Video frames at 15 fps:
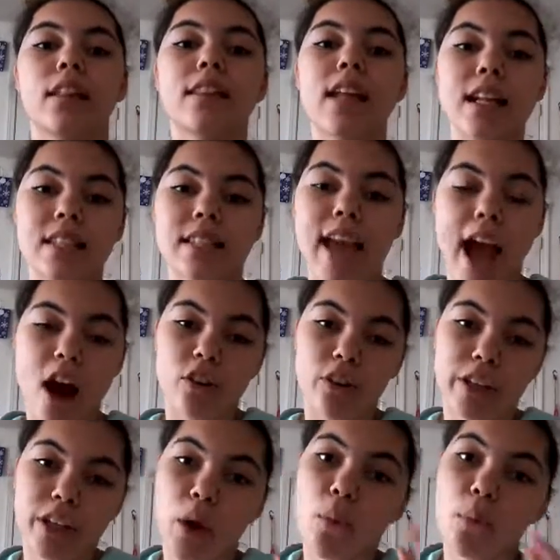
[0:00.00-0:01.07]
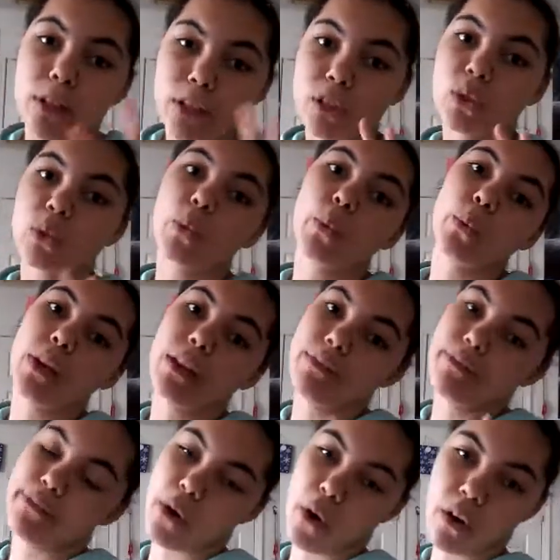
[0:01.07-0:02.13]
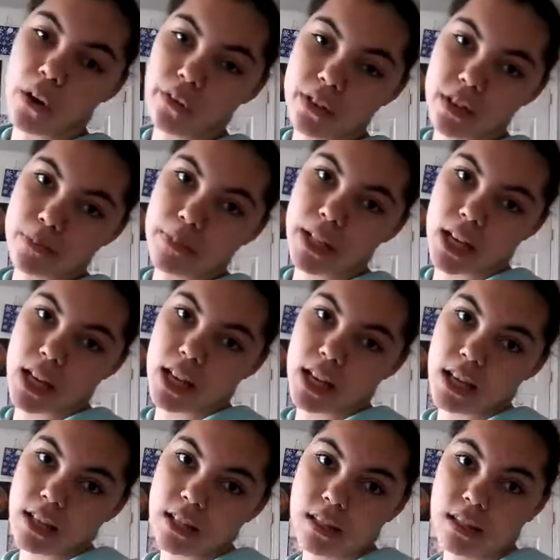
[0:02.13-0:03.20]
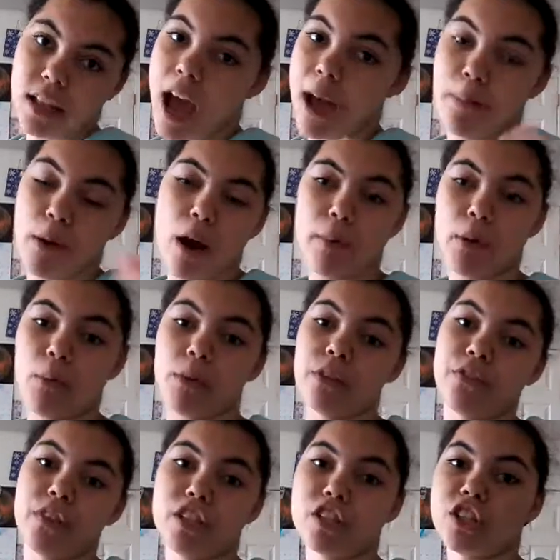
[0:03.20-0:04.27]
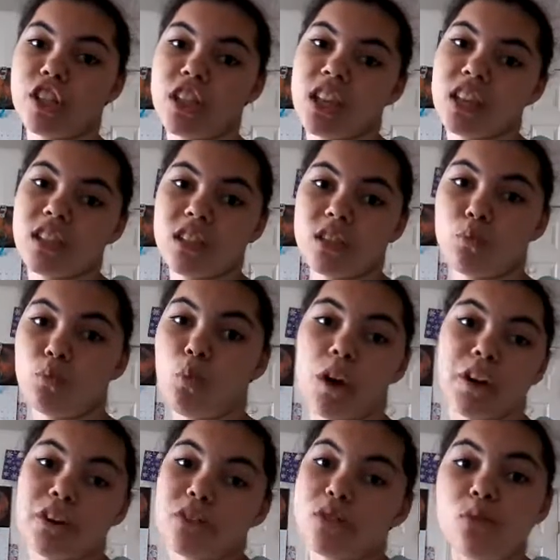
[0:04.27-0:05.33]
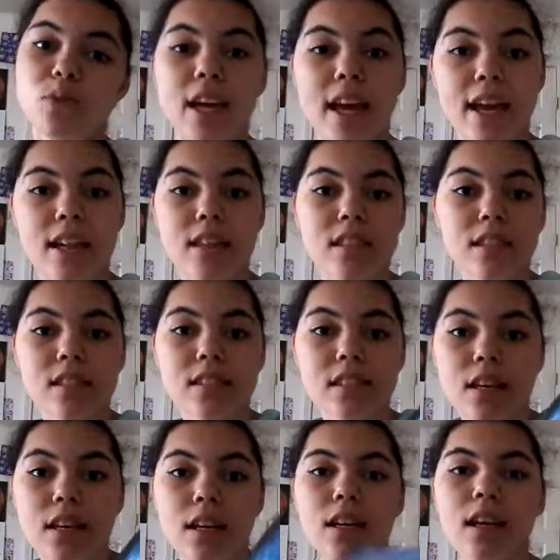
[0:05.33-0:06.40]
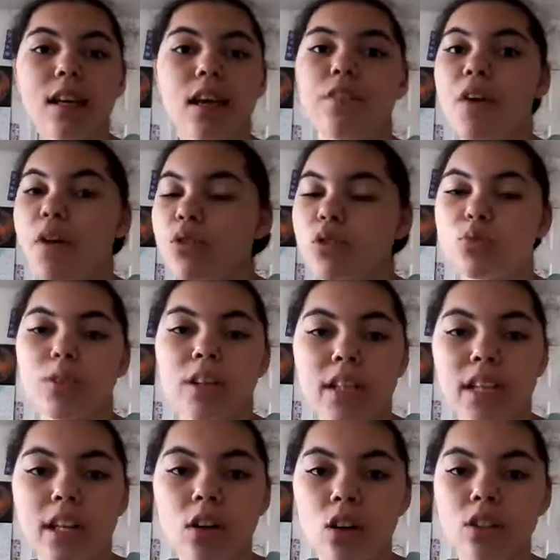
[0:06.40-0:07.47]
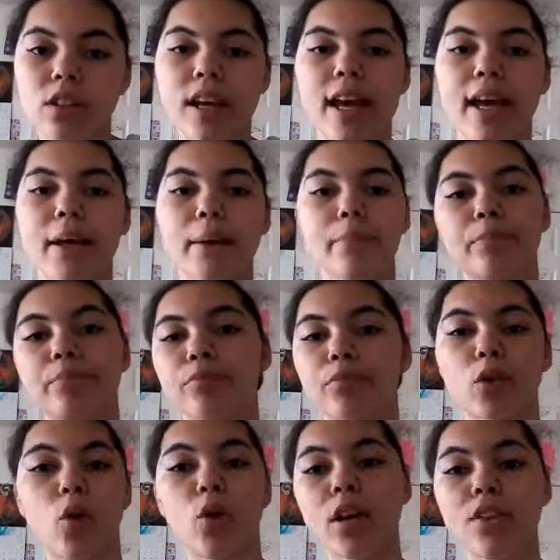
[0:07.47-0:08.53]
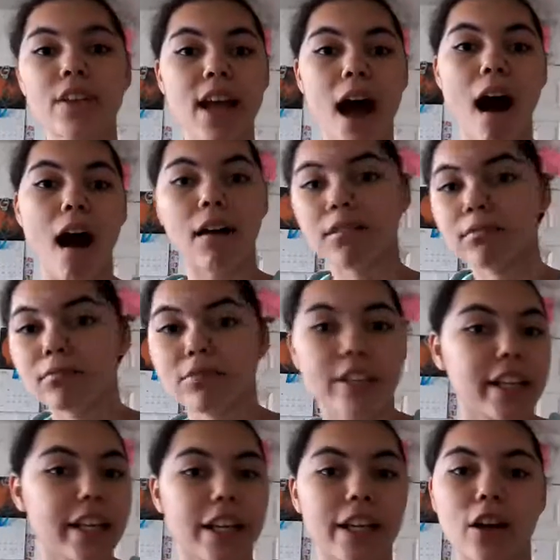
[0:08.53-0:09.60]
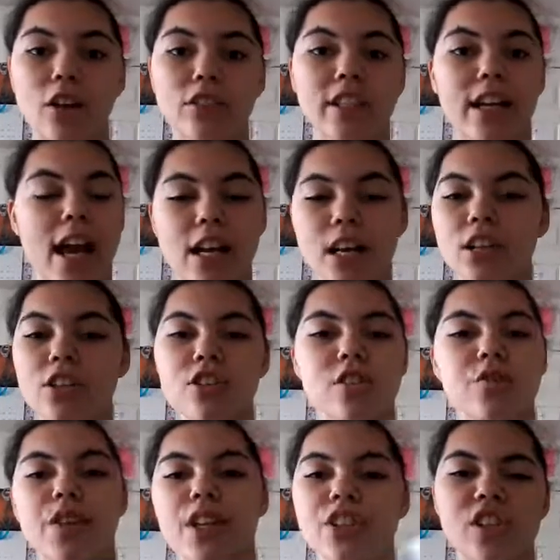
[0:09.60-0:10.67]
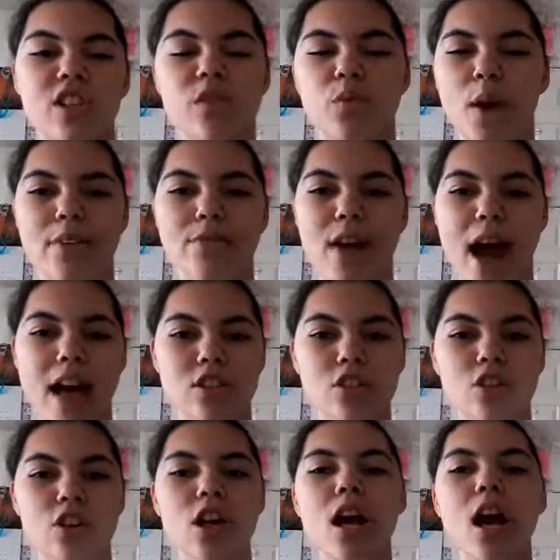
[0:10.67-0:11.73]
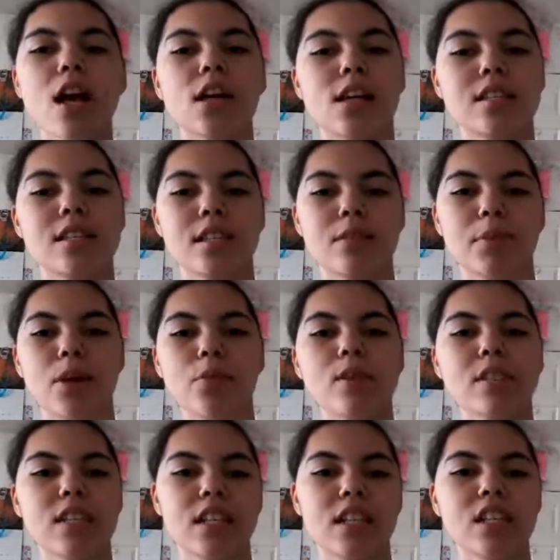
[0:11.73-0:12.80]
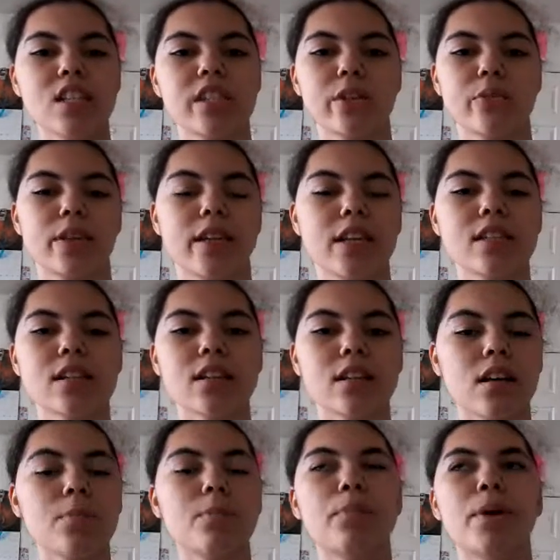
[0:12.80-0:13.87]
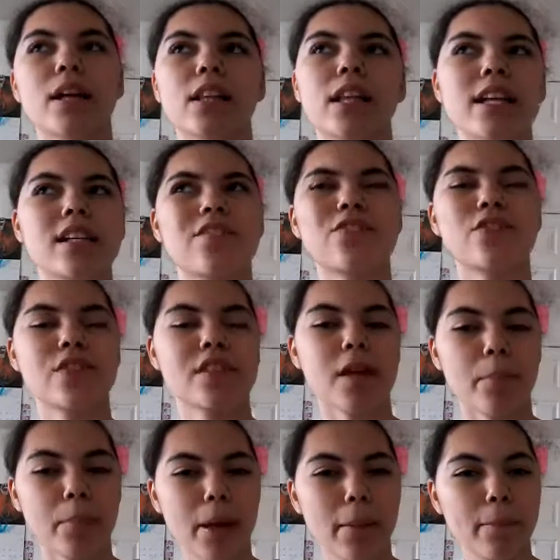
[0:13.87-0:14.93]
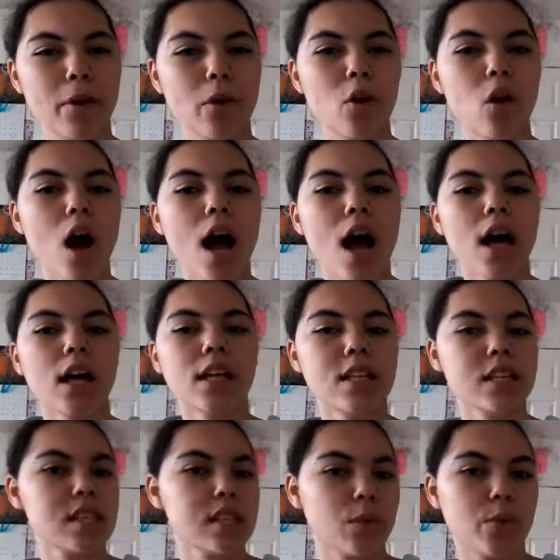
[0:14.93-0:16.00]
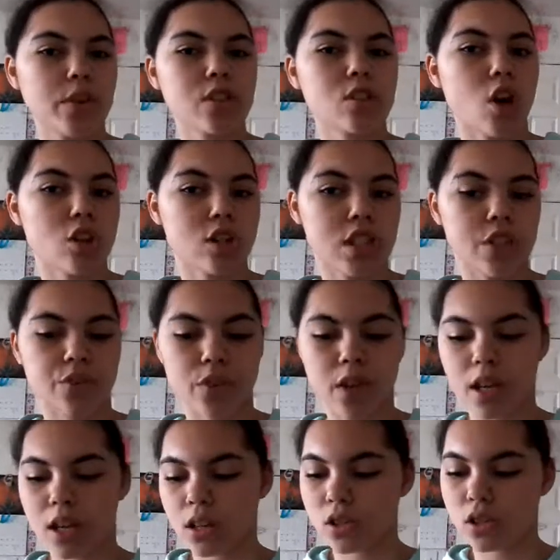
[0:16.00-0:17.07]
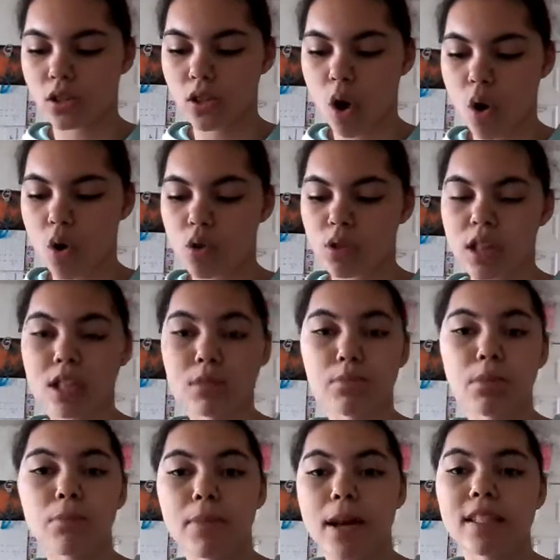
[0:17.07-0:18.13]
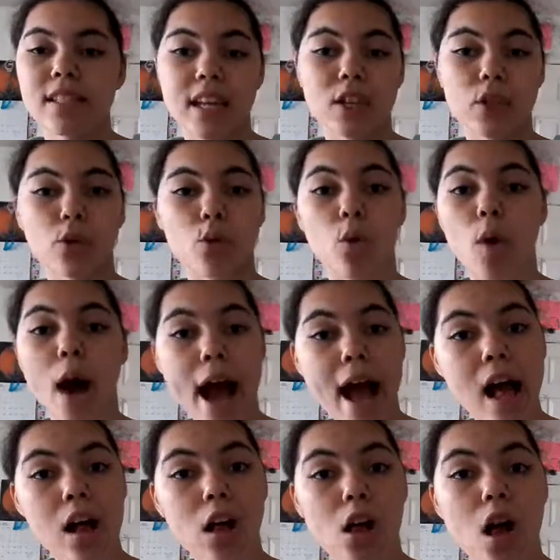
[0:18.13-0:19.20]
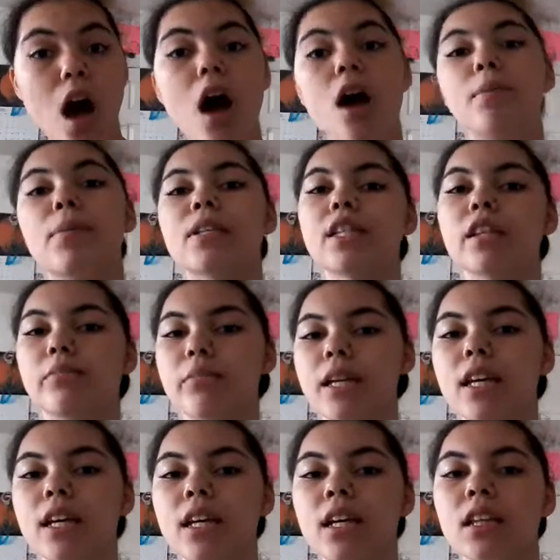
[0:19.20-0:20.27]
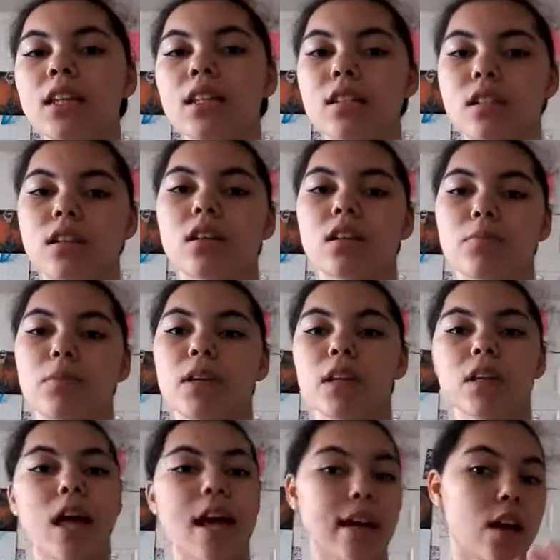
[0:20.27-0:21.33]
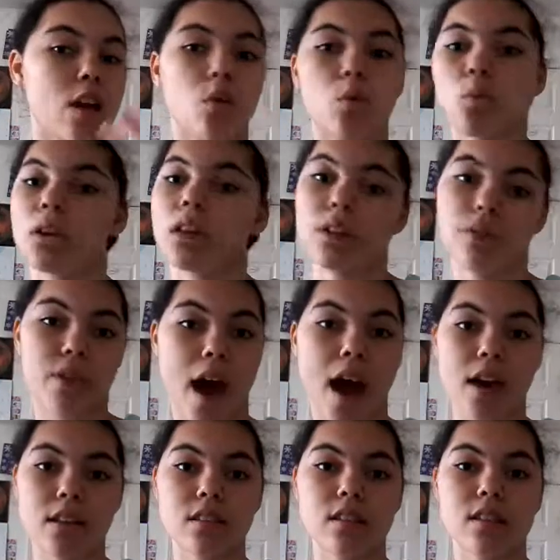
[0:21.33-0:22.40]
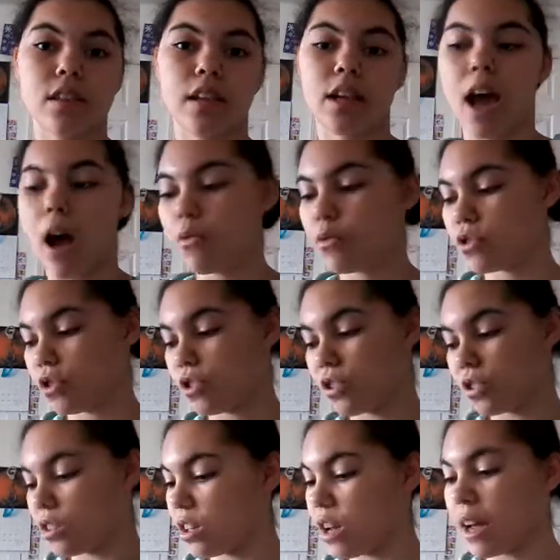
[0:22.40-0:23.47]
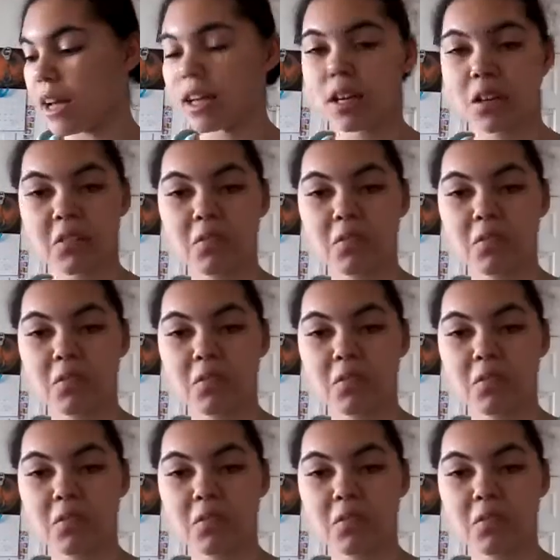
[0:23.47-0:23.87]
That's counting with school involved, because I probably would have finished this 1 or 2 days if I was reading it all day, or even not reading it all day. I could have just finished this way faster, because to me it was an easy read, but like for some people, easy reads are different. So this book might take you a while, but to me this took me like really fast, and I was just like